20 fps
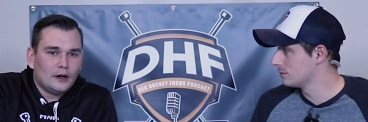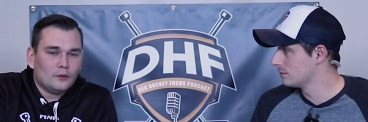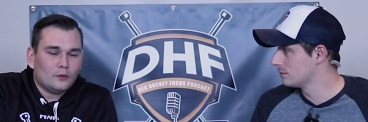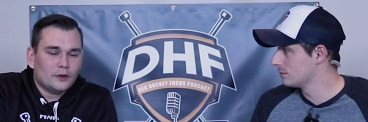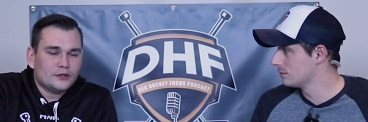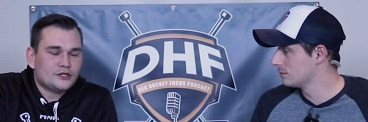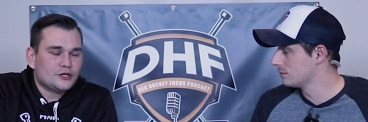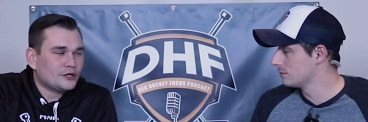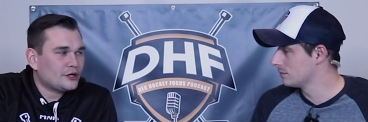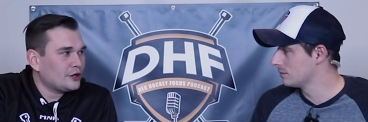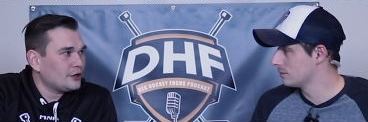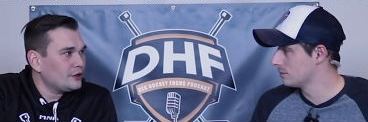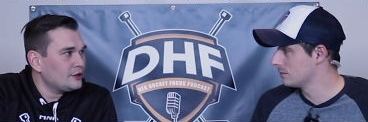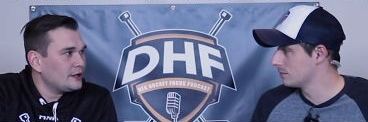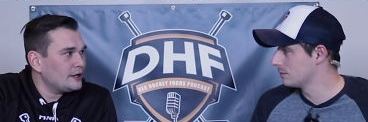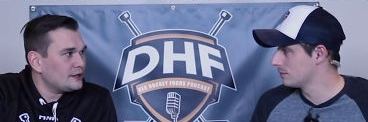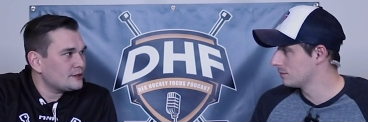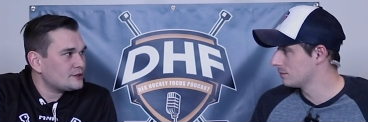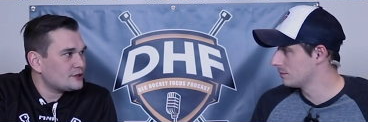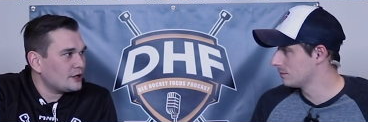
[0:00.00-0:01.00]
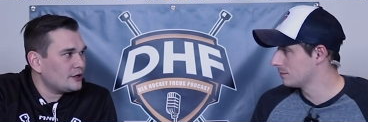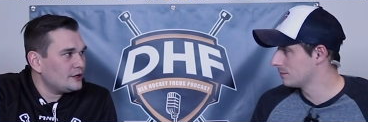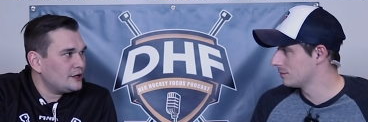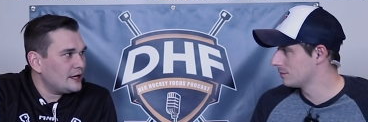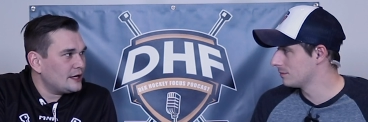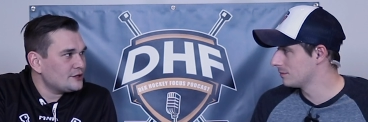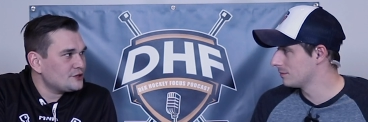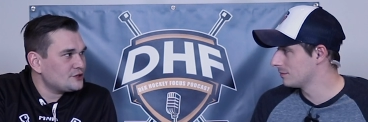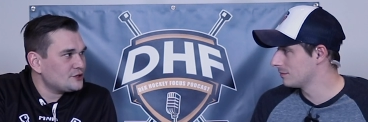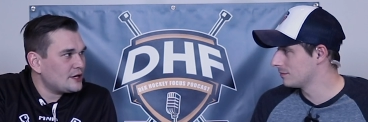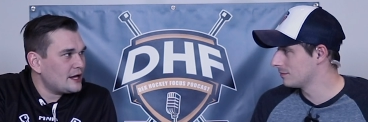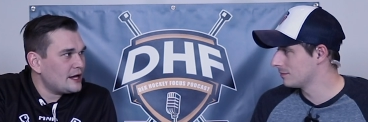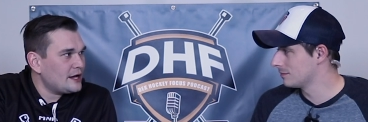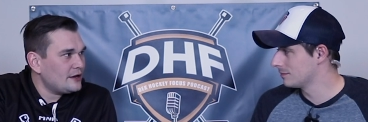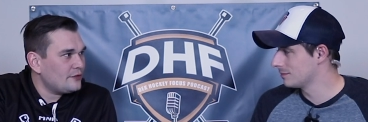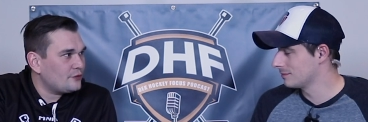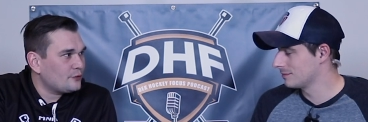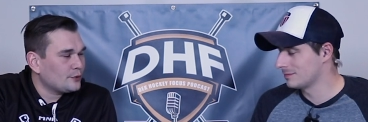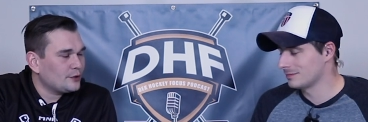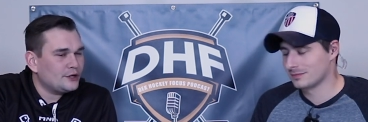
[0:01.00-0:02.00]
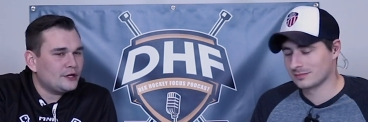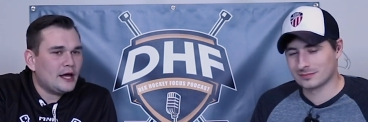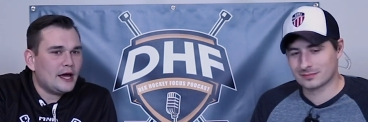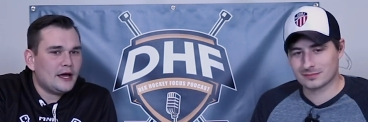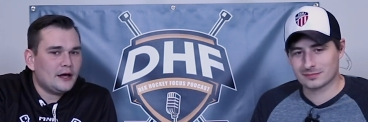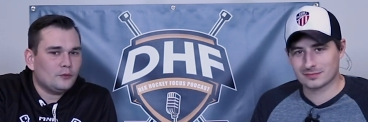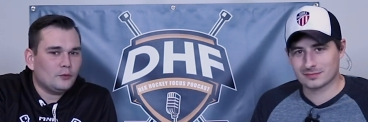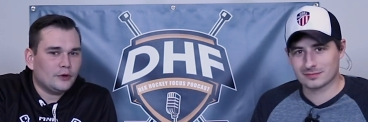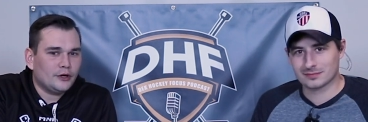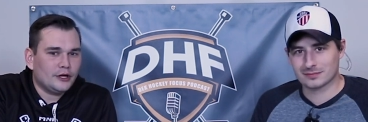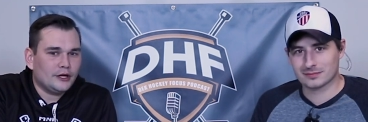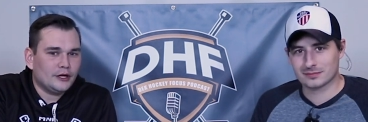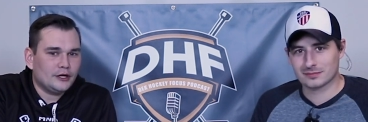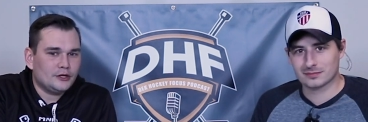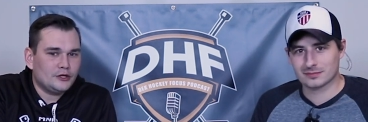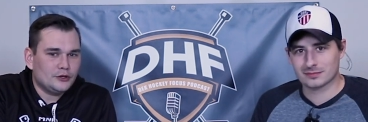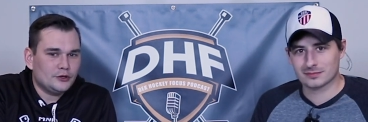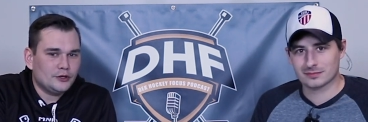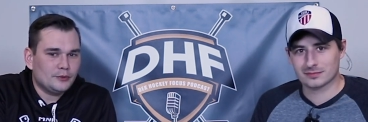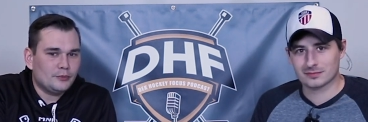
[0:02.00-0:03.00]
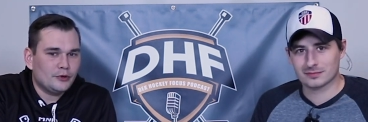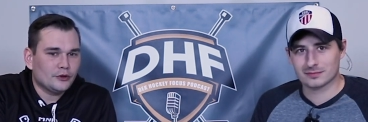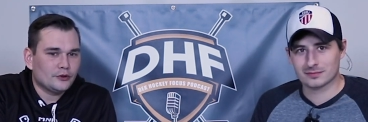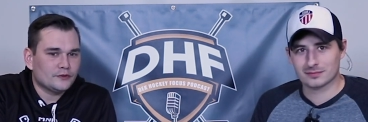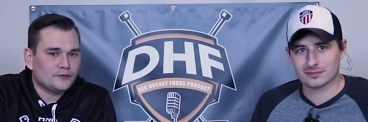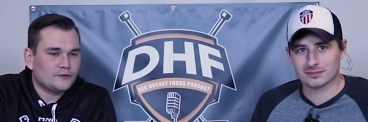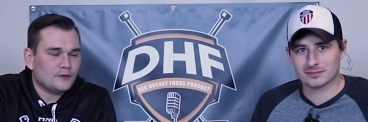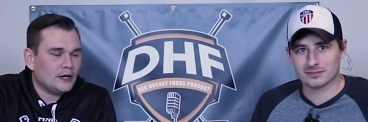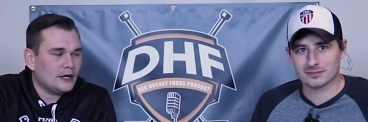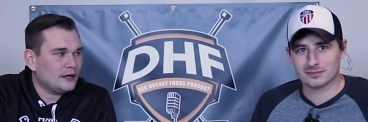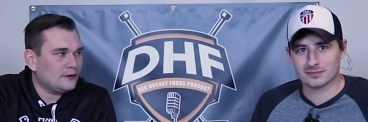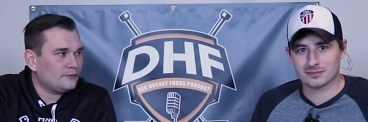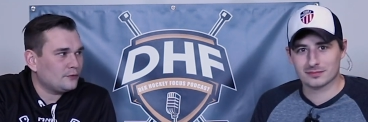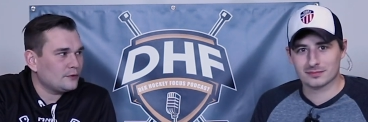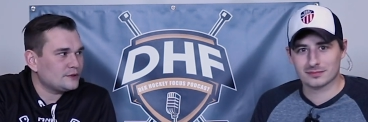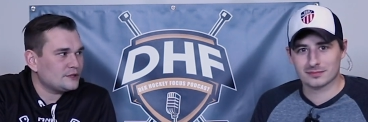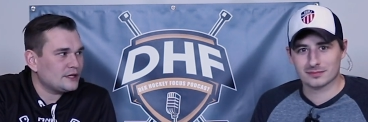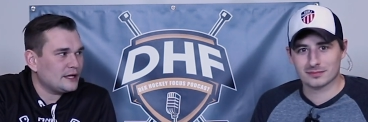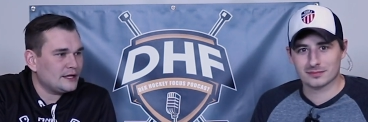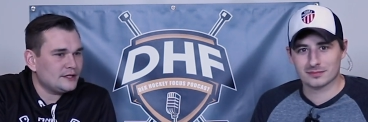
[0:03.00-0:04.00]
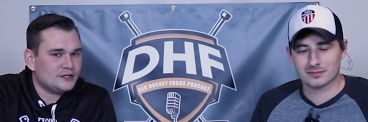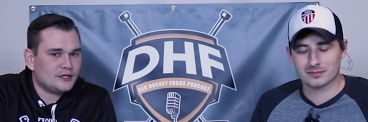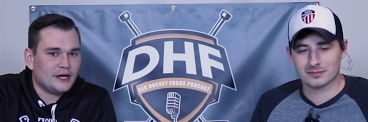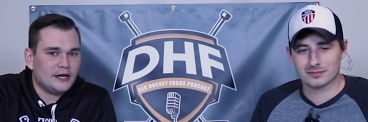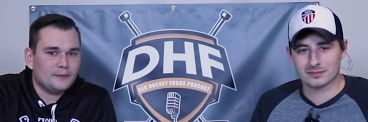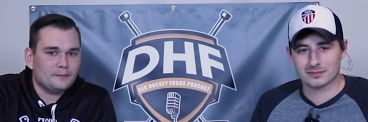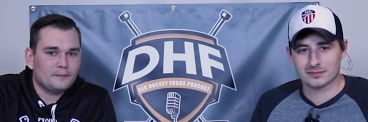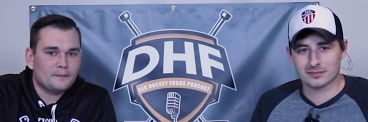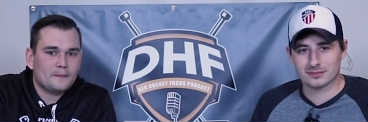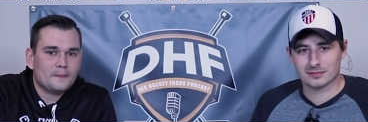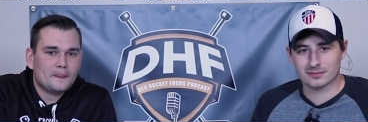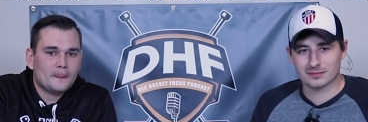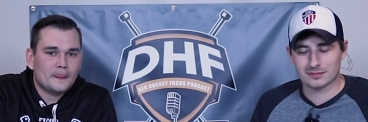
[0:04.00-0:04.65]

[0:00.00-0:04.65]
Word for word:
Speaker 1: what's occurred certain uh, yesterday and through today, and what are you going to do to build uh, for tonight's game?